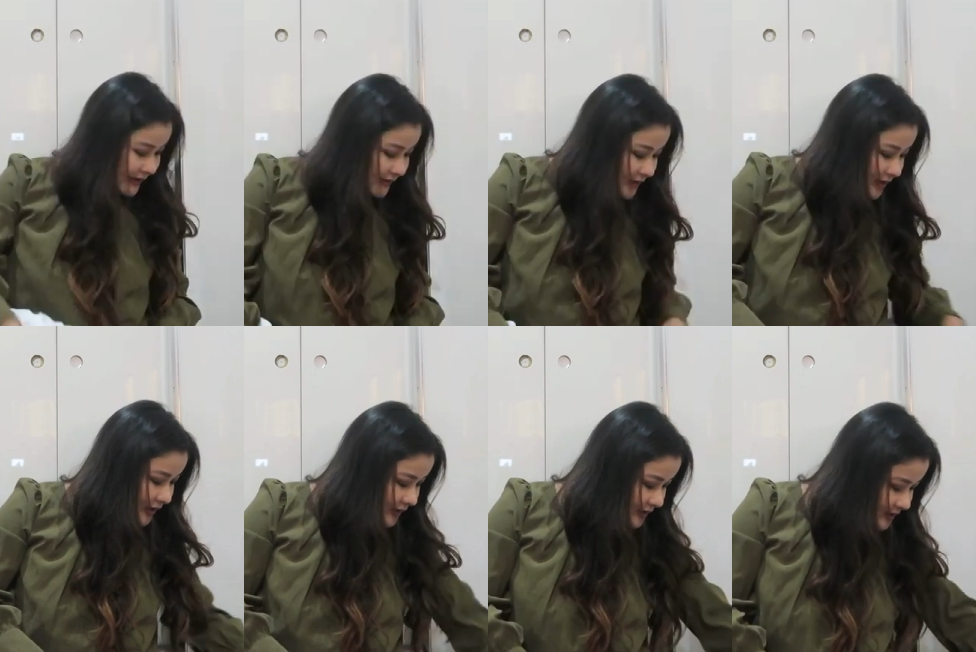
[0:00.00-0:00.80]
and then
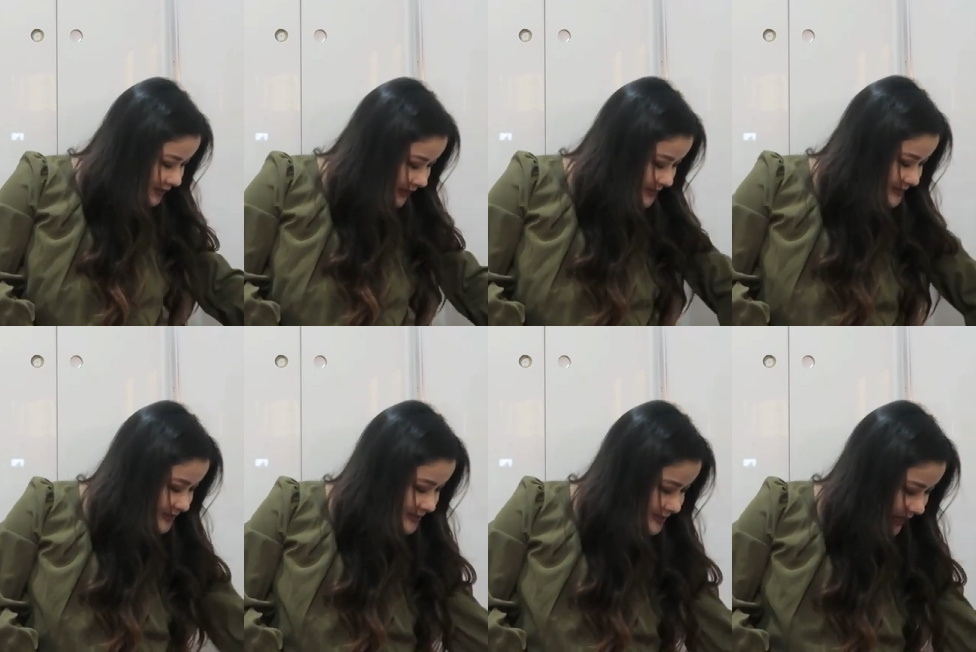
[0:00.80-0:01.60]
other thing that is
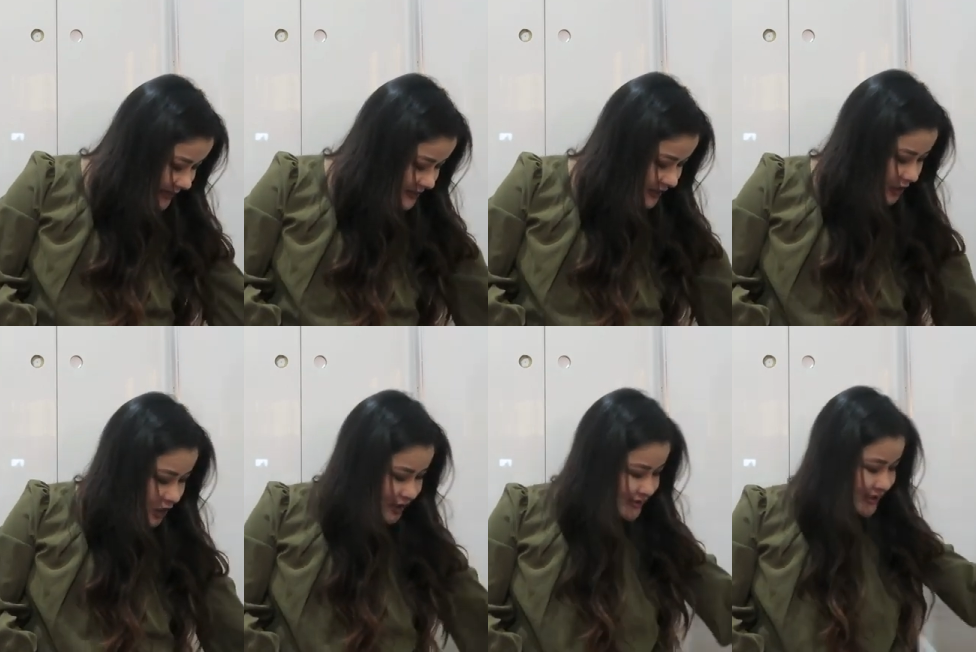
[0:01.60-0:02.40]
inside
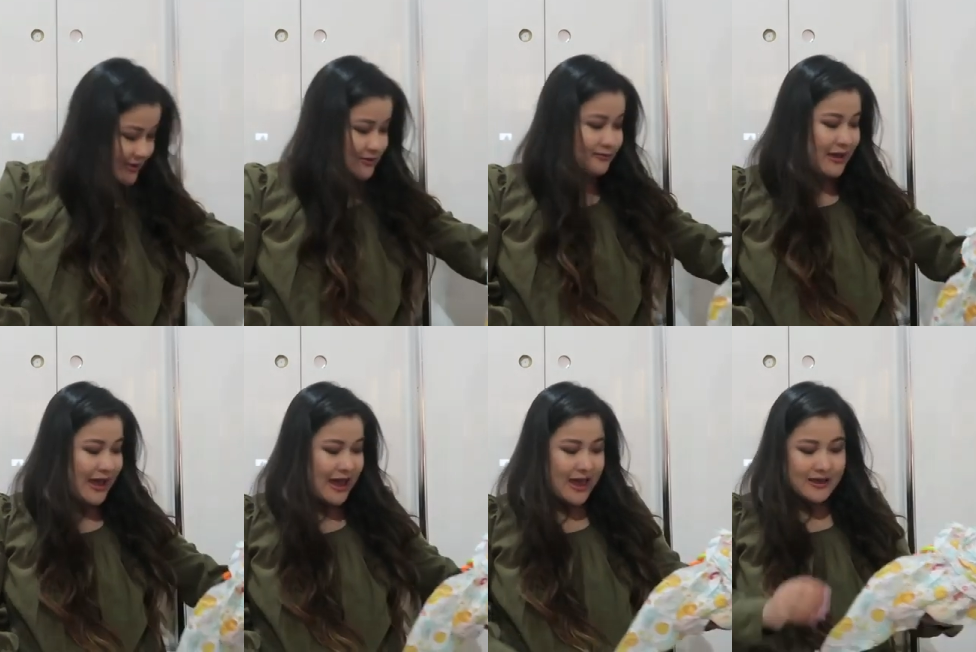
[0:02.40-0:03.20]
here inside this
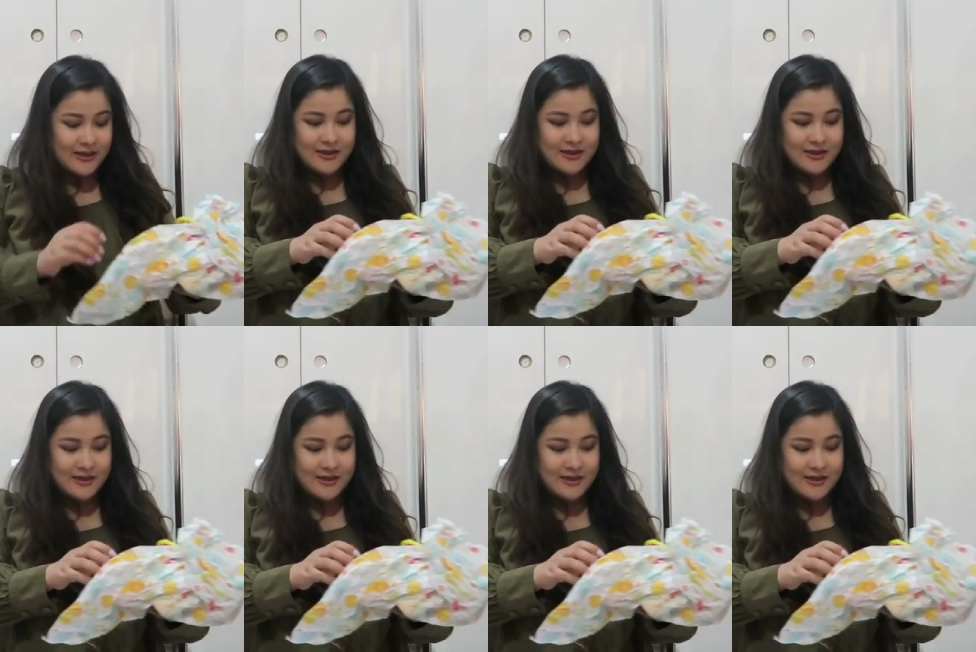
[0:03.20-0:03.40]
bag